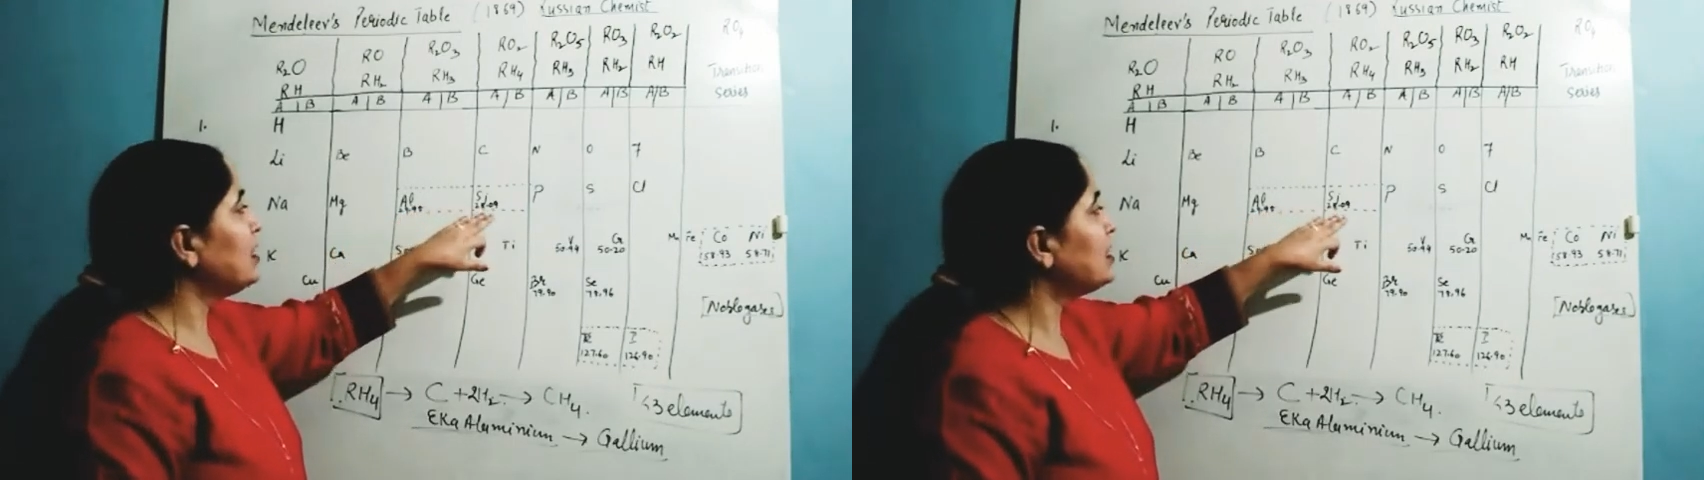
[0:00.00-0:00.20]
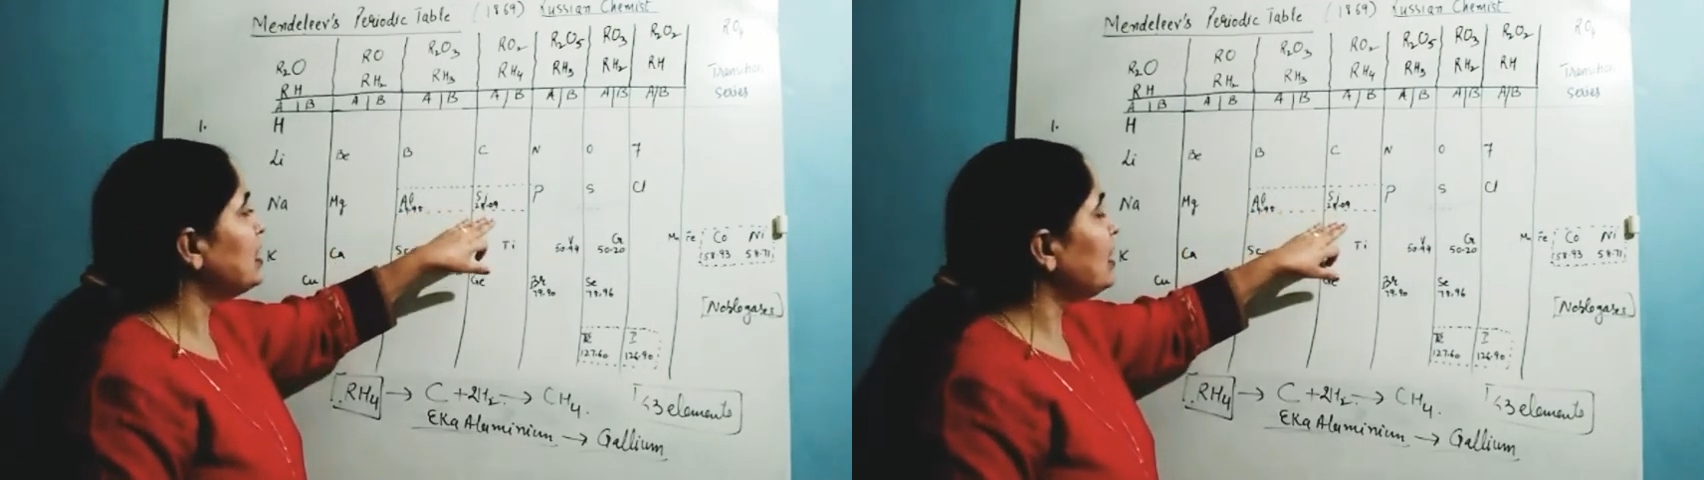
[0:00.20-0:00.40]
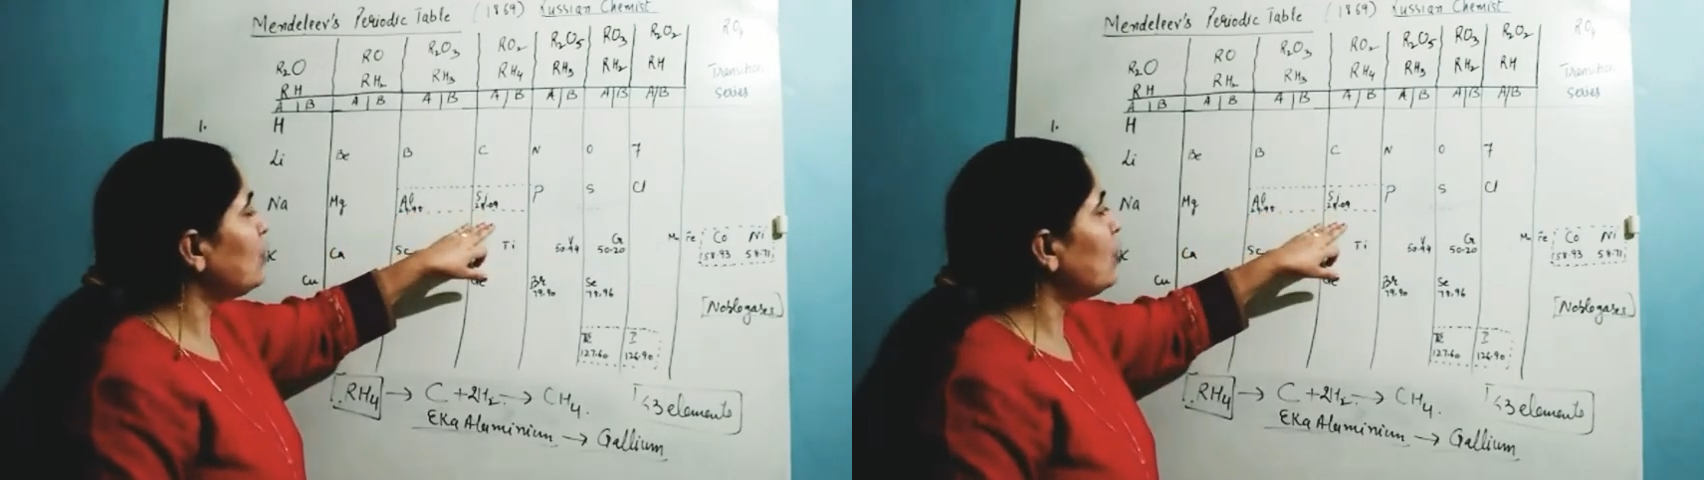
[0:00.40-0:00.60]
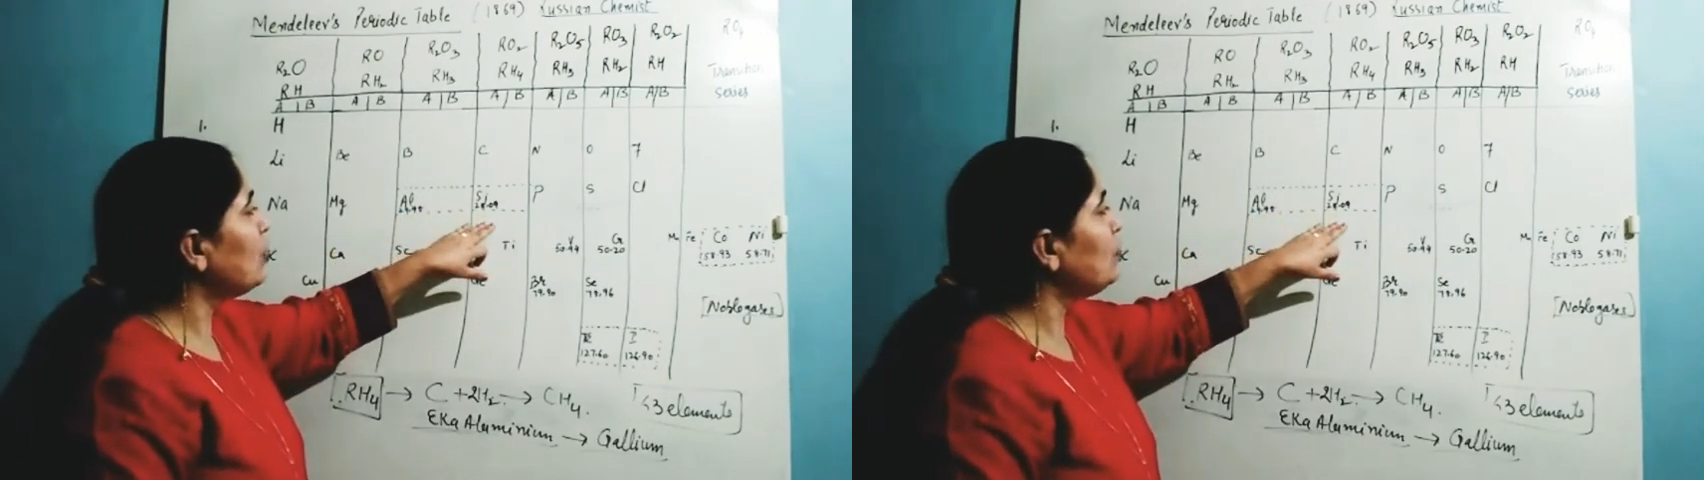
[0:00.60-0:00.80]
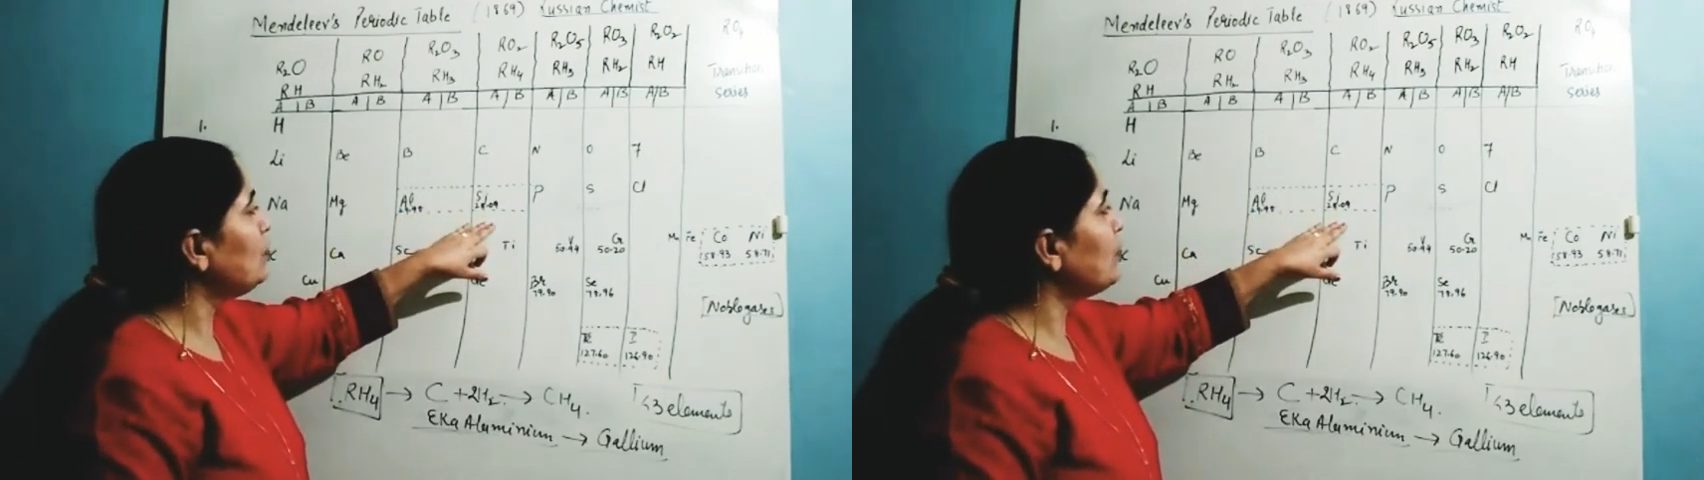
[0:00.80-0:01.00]

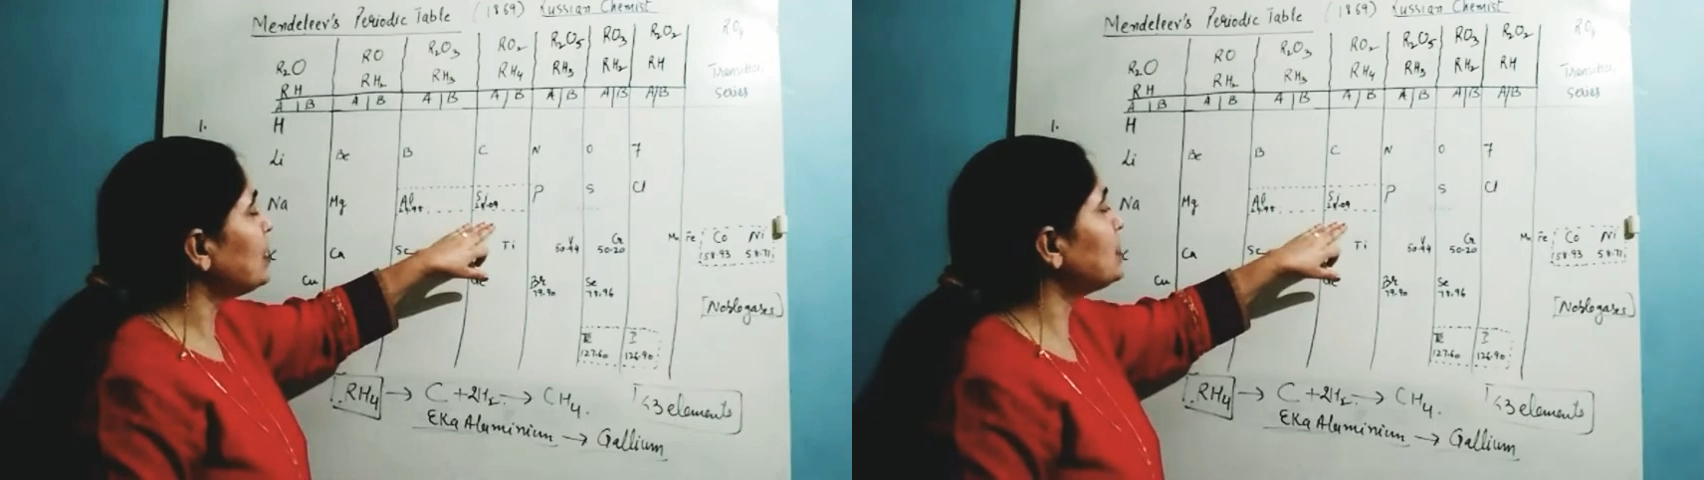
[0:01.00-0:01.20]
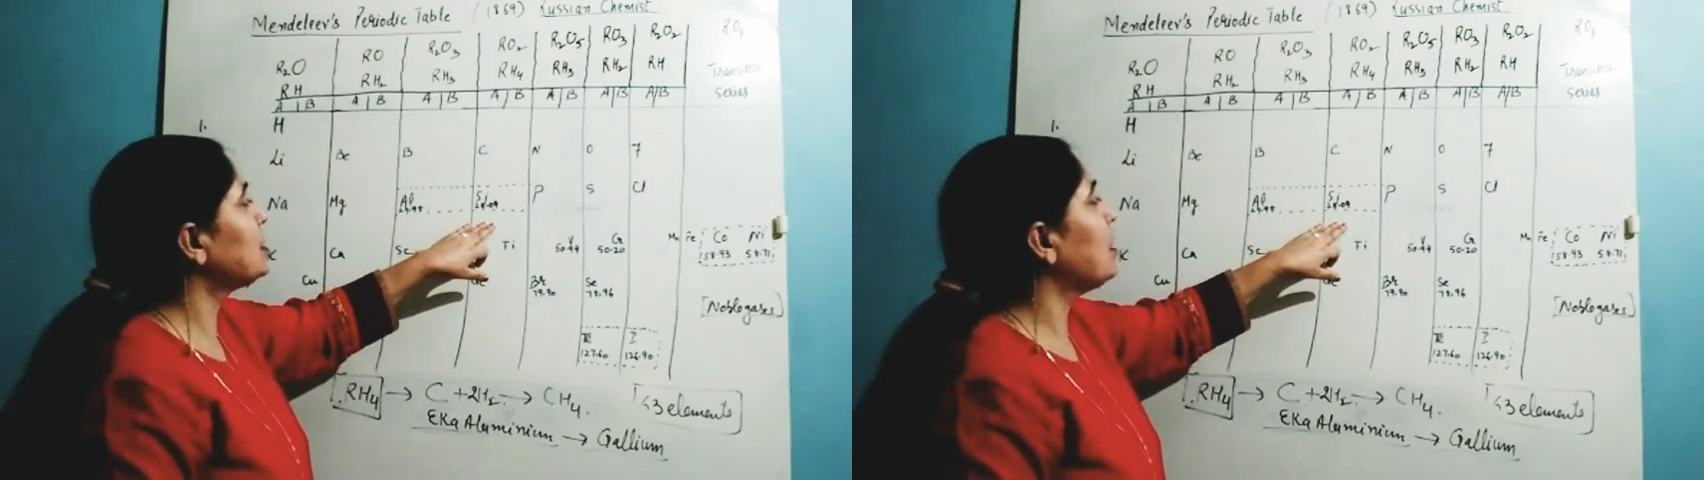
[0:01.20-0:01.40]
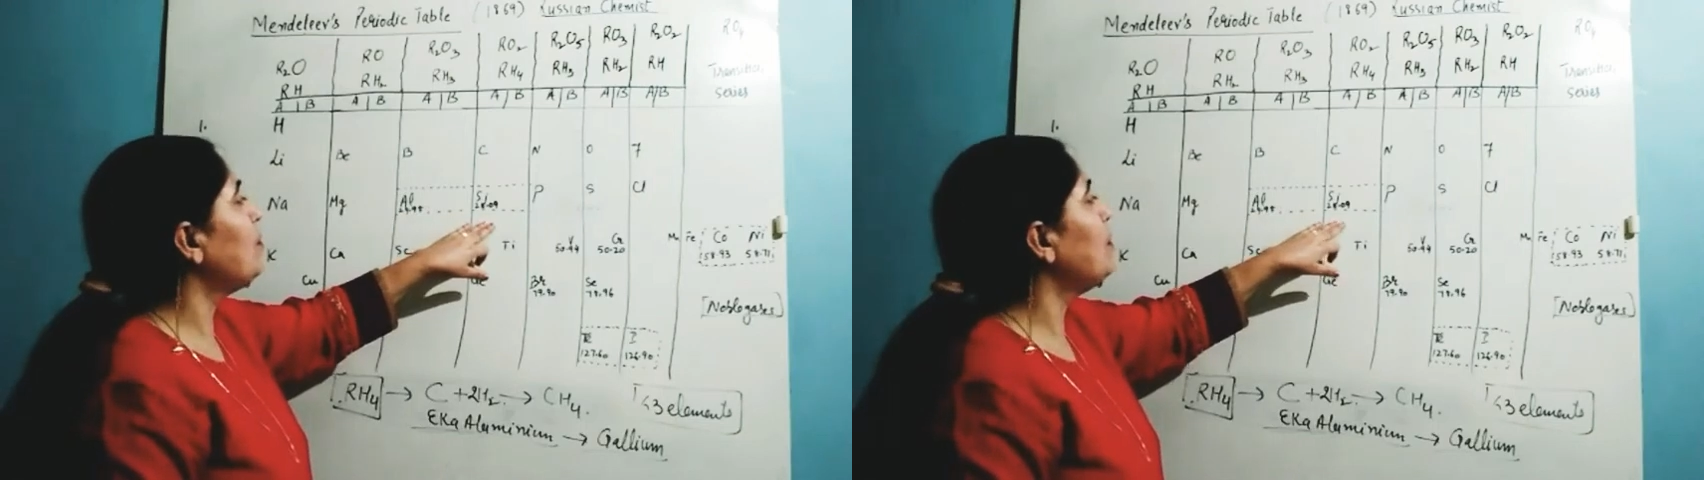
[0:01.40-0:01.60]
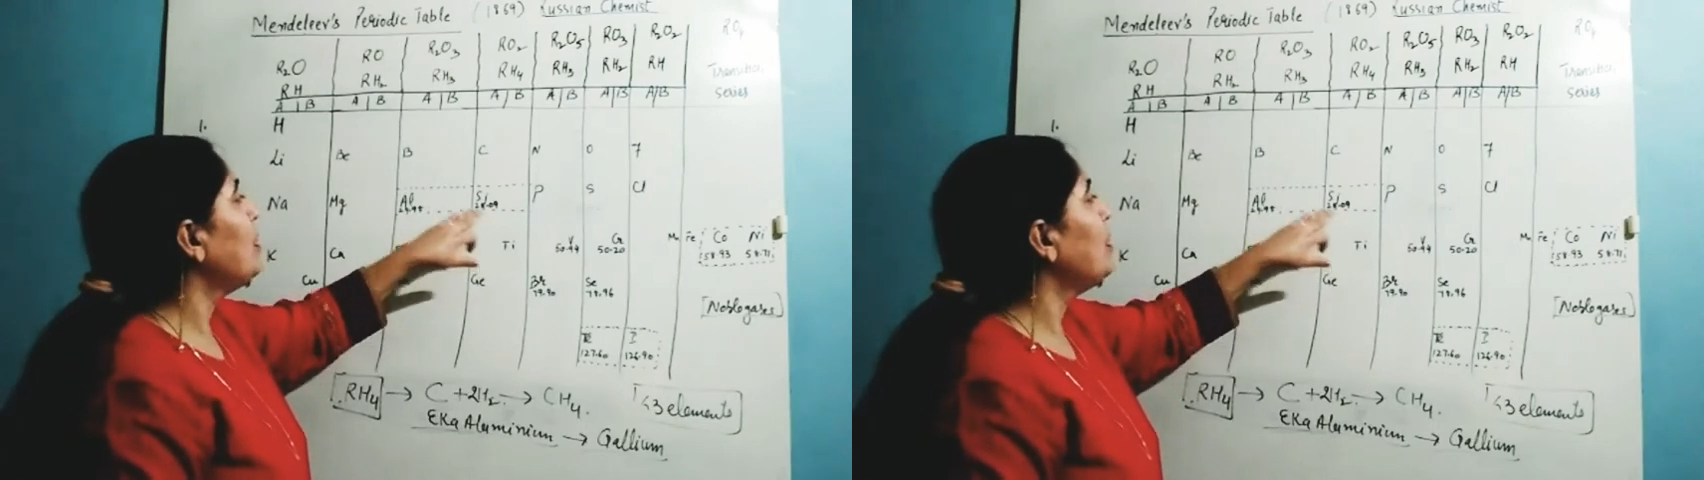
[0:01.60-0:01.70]
silicon must come